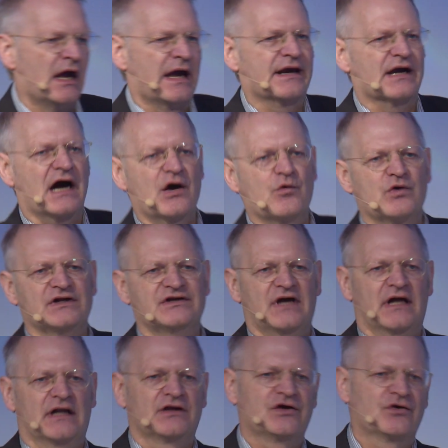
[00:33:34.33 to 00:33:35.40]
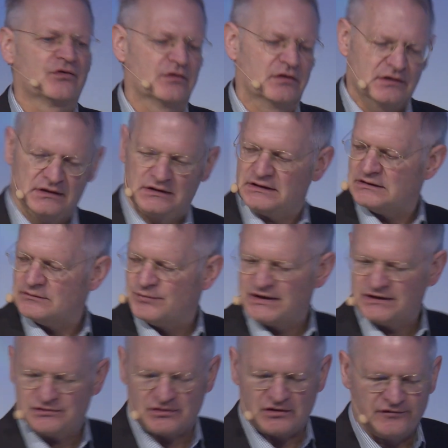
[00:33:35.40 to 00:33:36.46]
And I will tell you a little
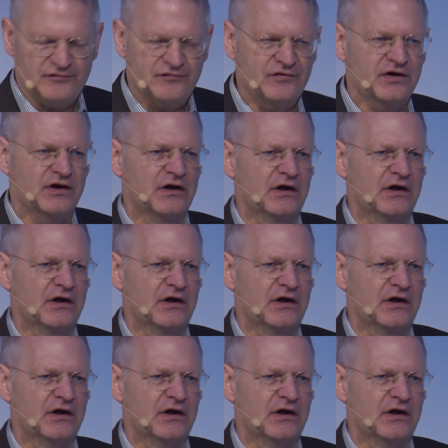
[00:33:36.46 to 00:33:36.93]
bit of